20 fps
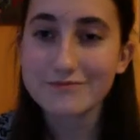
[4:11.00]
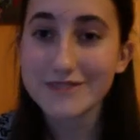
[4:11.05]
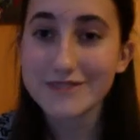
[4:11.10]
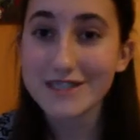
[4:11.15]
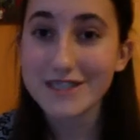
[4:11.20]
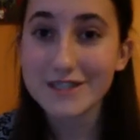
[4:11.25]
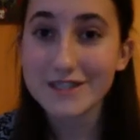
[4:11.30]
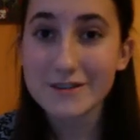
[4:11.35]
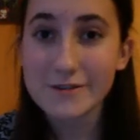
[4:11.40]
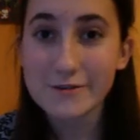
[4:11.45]

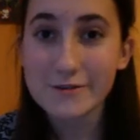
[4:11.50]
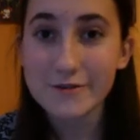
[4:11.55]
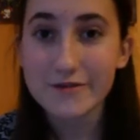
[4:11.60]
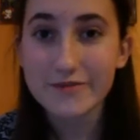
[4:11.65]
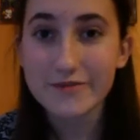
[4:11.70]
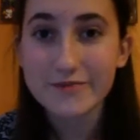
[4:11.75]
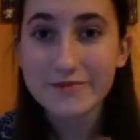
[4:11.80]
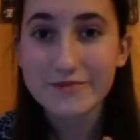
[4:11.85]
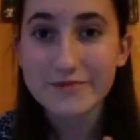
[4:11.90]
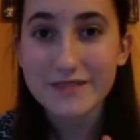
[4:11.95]
So
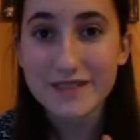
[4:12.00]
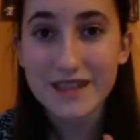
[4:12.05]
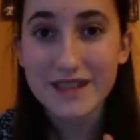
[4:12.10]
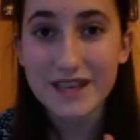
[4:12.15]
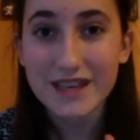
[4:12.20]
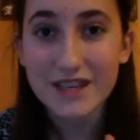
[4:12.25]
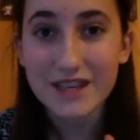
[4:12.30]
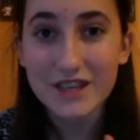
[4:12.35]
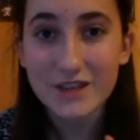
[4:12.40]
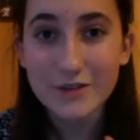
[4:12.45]

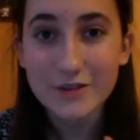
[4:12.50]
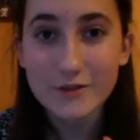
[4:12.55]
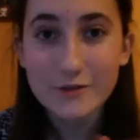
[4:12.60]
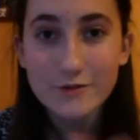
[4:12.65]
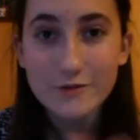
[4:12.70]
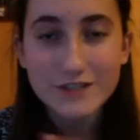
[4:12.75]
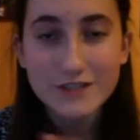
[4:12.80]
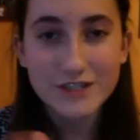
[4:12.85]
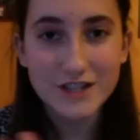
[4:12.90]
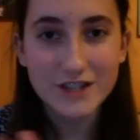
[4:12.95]
thank you,
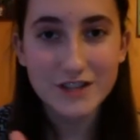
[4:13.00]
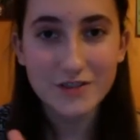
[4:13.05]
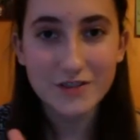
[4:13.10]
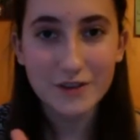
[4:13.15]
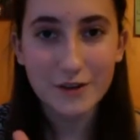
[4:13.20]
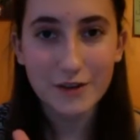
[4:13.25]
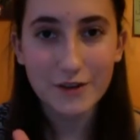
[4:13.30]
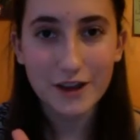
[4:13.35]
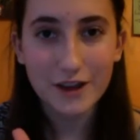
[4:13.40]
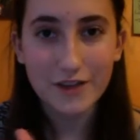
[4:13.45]
Strength
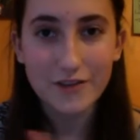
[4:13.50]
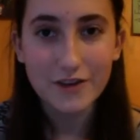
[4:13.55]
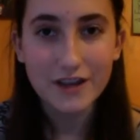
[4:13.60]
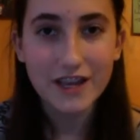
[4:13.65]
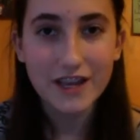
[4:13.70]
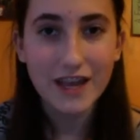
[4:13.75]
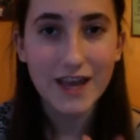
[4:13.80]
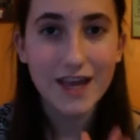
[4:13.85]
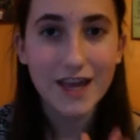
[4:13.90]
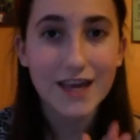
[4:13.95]
for
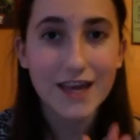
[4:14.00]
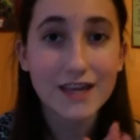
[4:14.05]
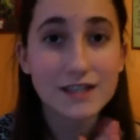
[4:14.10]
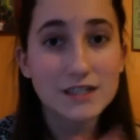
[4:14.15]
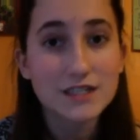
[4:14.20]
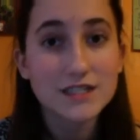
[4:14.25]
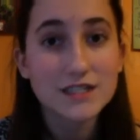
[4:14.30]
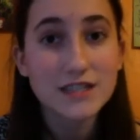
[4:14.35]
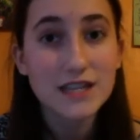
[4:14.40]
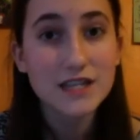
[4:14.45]
Recovery, and
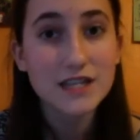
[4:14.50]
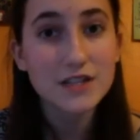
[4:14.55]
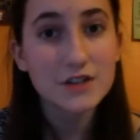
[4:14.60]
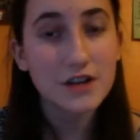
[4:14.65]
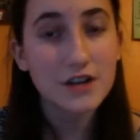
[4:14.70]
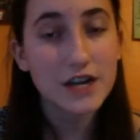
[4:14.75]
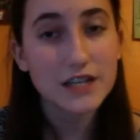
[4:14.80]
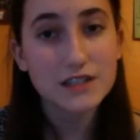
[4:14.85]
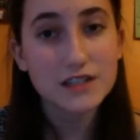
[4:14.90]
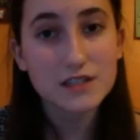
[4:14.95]
send in your
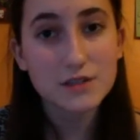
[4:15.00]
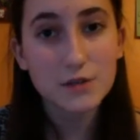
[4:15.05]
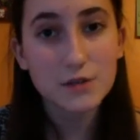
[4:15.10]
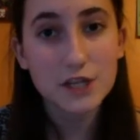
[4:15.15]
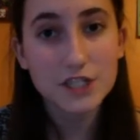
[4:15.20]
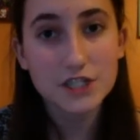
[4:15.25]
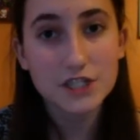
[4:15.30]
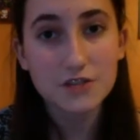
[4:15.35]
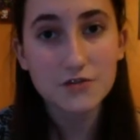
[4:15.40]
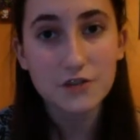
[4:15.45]
guys'
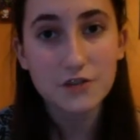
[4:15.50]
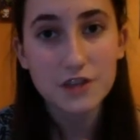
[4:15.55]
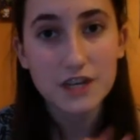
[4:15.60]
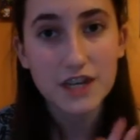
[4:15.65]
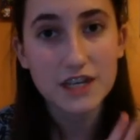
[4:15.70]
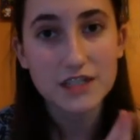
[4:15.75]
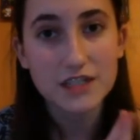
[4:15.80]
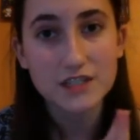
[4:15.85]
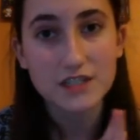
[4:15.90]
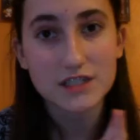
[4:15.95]
question for the
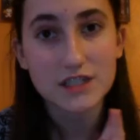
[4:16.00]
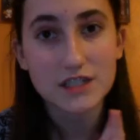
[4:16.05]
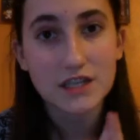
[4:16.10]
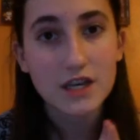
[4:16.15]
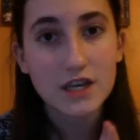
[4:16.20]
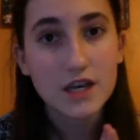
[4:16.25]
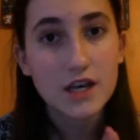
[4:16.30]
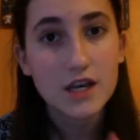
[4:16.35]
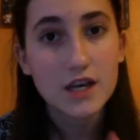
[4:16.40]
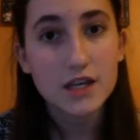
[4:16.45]
next
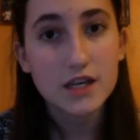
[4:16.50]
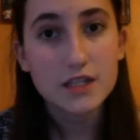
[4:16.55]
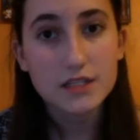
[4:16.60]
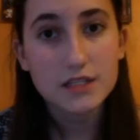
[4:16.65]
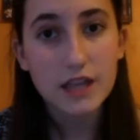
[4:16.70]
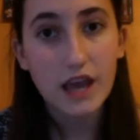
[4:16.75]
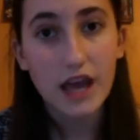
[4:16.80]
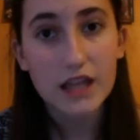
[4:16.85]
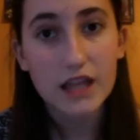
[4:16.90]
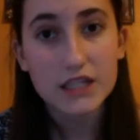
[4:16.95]

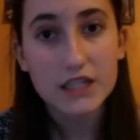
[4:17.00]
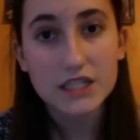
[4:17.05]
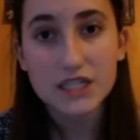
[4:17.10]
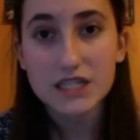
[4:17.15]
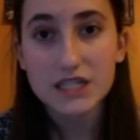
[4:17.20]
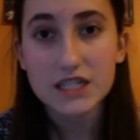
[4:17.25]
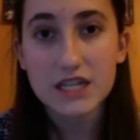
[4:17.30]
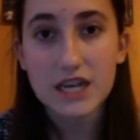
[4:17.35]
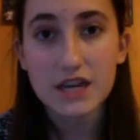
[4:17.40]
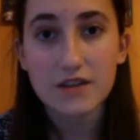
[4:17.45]
Psychology
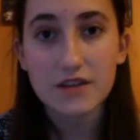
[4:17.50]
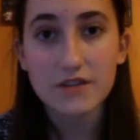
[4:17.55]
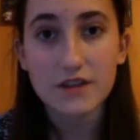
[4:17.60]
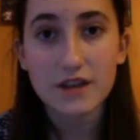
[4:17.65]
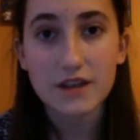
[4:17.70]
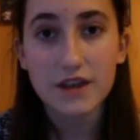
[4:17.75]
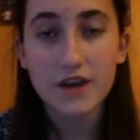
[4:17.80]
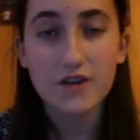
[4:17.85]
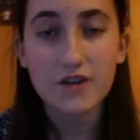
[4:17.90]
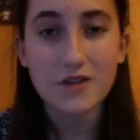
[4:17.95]
Today
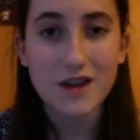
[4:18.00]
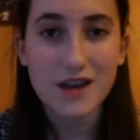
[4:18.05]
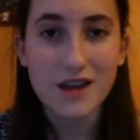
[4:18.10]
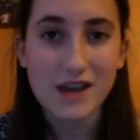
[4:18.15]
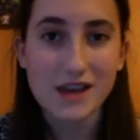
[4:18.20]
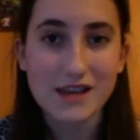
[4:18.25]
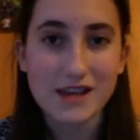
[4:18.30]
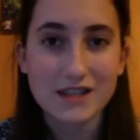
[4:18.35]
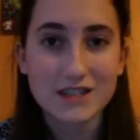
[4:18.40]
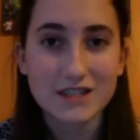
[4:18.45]
video,
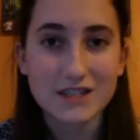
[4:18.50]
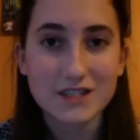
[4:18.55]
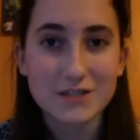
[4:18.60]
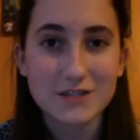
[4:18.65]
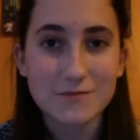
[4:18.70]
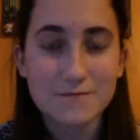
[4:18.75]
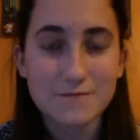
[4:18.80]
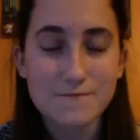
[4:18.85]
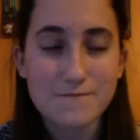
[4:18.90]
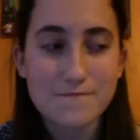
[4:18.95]
and
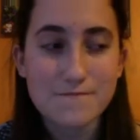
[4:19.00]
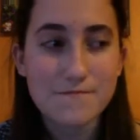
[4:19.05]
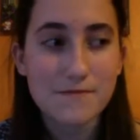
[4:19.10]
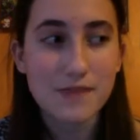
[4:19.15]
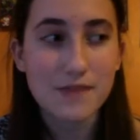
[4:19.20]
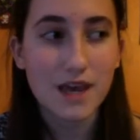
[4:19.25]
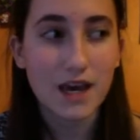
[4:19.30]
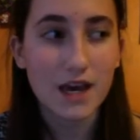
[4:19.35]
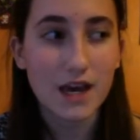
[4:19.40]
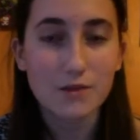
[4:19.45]

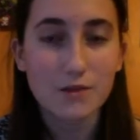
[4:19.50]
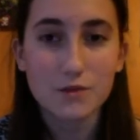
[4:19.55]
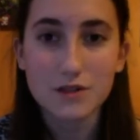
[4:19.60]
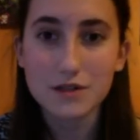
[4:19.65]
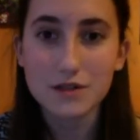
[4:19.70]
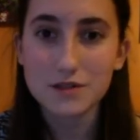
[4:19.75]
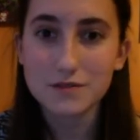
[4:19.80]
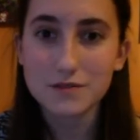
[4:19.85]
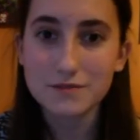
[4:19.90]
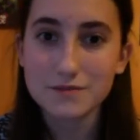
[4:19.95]
I
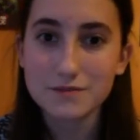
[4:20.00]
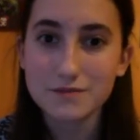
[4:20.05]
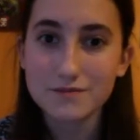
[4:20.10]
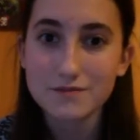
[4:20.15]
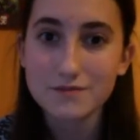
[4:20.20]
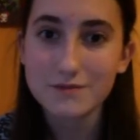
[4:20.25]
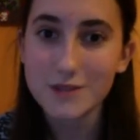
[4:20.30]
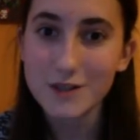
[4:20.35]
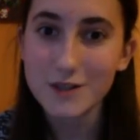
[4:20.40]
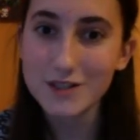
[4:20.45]
will
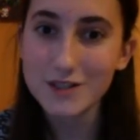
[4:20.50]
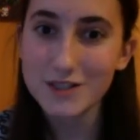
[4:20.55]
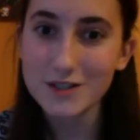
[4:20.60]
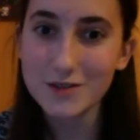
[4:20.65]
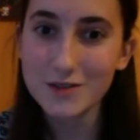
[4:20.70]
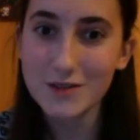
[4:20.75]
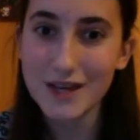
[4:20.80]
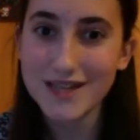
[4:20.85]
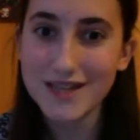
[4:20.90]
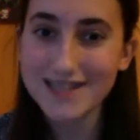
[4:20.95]
talk to you
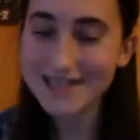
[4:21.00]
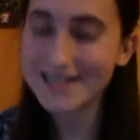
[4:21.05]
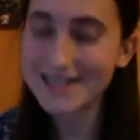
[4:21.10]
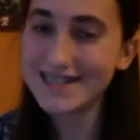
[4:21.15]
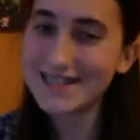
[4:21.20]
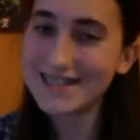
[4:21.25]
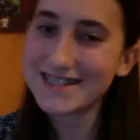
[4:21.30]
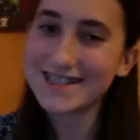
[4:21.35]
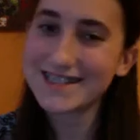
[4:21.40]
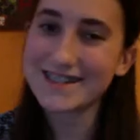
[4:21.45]
about it.
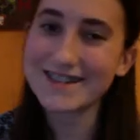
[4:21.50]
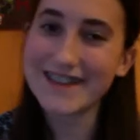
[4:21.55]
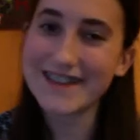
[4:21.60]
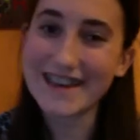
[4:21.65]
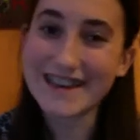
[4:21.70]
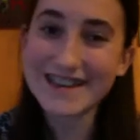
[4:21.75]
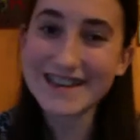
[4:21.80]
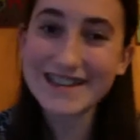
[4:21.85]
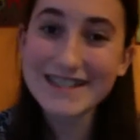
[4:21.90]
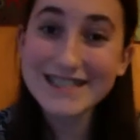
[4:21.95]

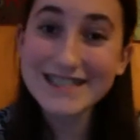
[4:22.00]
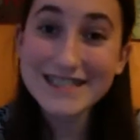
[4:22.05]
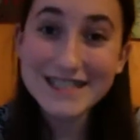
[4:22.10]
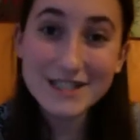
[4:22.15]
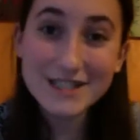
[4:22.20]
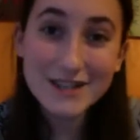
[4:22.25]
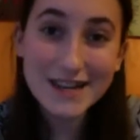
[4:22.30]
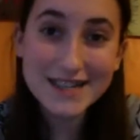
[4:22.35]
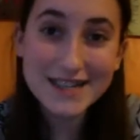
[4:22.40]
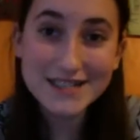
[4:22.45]
Okay, see
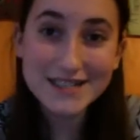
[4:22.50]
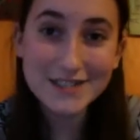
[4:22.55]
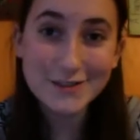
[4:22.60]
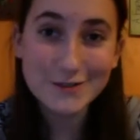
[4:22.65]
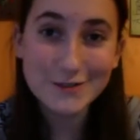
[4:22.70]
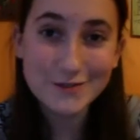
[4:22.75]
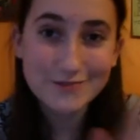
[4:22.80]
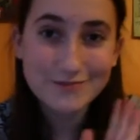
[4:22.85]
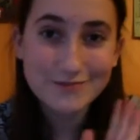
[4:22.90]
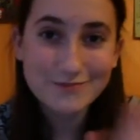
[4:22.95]
you guys
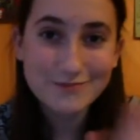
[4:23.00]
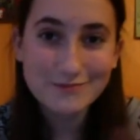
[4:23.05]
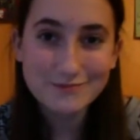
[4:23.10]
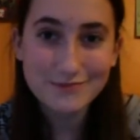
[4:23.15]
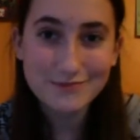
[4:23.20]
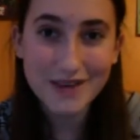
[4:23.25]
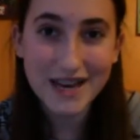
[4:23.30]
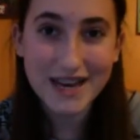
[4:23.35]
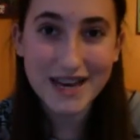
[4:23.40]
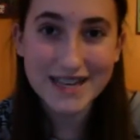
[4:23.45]
soon.
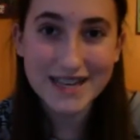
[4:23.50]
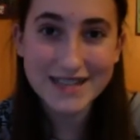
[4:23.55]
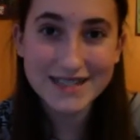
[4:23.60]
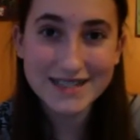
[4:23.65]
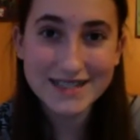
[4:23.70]
Bye.